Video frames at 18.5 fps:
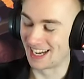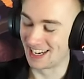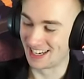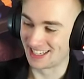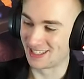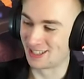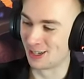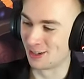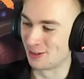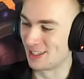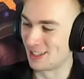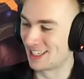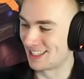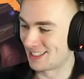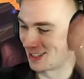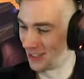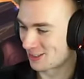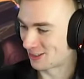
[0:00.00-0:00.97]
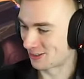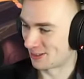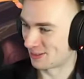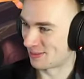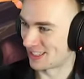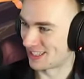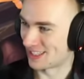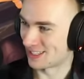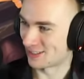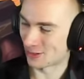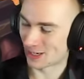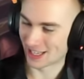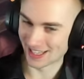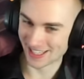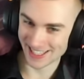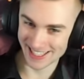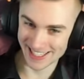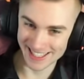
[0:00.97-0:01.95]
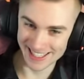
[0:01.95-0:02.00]
I do get destroyed by this
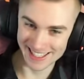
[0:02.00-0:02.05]
rally.